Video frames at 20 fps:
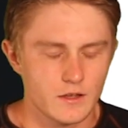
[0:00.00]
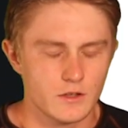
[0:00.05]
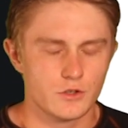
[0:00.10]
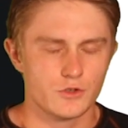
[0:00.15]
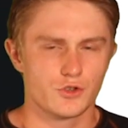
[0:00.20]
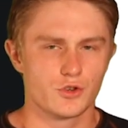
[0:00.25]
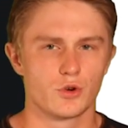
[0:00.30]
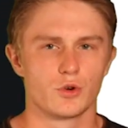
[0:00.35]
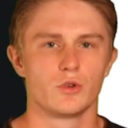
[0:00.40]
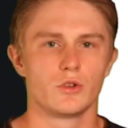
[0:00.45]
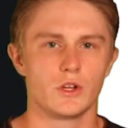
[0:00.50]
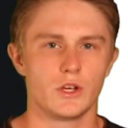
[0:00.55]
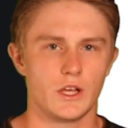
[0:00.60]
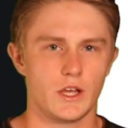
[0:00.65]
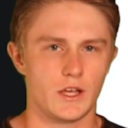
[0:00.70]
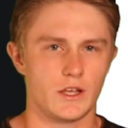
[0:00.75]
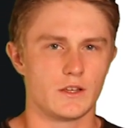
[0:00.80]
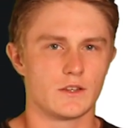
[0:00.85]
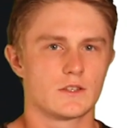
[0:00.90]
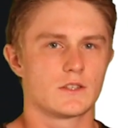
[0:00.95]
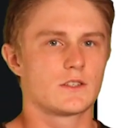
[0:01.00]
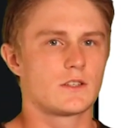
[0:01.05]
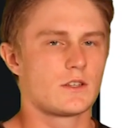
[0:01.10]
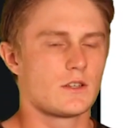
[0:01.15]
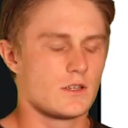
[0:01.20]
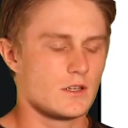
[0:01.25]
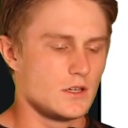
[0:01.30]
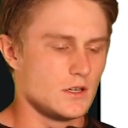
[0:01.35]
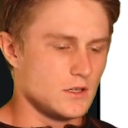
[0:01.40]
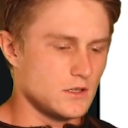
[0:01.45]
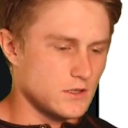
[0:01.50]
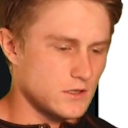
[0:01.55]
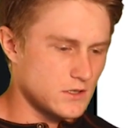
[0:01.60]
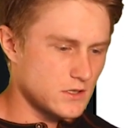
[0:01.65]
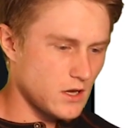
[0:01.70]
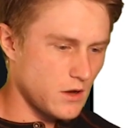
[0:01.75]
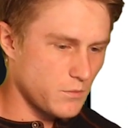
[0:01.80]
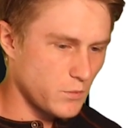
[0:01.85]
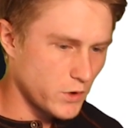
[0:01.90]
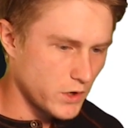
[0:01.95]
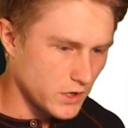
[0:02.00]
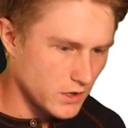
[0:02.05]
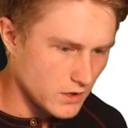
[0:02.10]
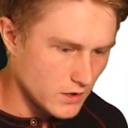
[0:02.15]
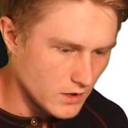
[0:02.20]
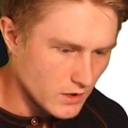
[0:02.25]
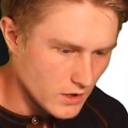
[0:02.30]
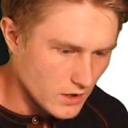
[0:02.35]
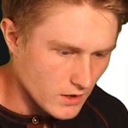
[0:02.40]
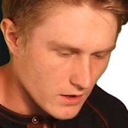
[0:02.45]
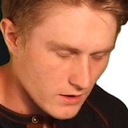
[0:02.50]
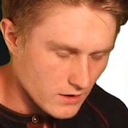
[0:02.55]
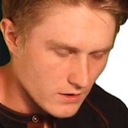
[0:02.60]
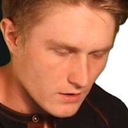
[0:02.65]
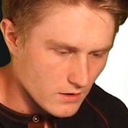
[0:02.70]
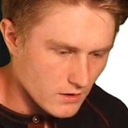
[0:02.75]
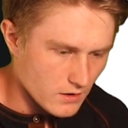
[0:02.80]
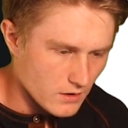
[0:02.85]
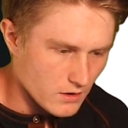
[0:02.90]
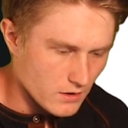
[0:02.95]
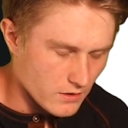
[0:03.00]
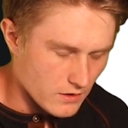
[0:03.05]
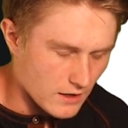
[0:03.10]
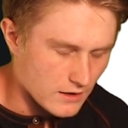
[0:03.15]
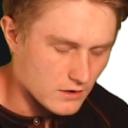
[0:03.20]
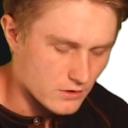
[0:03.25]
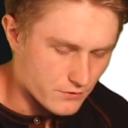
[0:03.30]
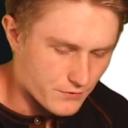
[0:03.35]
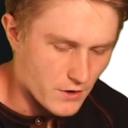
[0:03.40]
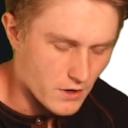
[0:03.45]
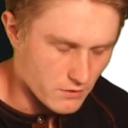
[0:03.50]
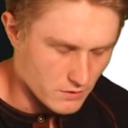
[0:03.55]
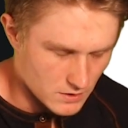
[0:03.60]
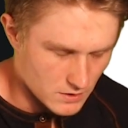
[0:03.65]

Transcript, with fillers: truly is someone that is very